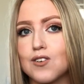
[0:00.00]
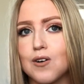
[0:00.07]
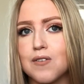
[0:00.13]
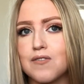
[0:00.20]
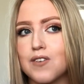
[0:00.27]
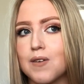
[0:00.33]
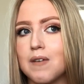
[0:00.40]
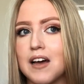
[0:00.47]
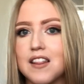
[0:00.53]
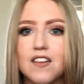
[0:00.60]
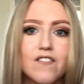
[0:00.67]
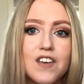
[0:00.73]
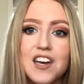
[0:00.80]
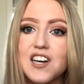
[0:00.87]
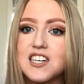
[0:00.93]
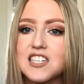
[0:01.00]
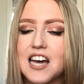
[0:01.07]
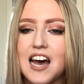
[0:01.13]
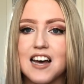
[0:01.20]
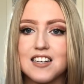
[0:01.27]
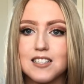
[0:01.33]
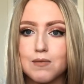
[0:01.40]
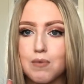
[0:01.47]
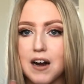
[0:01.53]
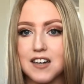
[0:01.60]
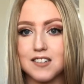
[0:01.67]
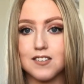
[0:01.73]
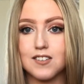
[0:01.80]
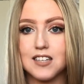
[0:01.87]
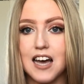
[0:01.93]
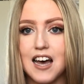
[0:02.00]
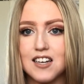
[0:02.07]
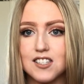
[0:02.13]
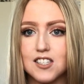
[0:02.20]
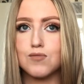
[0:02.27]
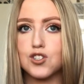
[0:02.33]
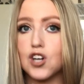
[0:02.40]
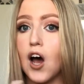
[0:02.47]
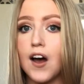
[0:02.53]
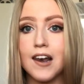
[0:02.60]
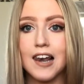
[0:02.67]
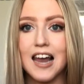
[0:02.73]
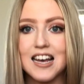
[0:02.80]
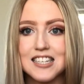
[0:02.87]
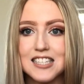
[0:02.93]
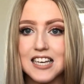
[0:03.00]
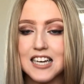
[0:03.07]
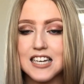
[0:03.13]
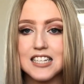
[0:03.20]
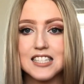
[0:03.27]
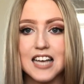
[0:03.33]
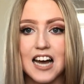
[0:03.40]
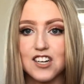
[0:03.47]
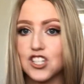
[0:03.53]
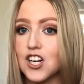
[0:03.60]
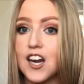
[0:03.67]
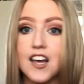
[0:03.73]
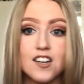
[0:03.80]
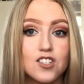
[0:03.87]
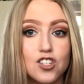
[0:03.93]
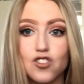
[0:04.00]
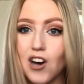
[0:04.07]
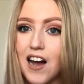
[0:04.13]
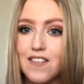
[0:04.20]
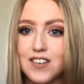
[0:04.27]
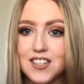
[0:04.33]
going from like the theory tests, practical tests, starting lessons, actually learning to drive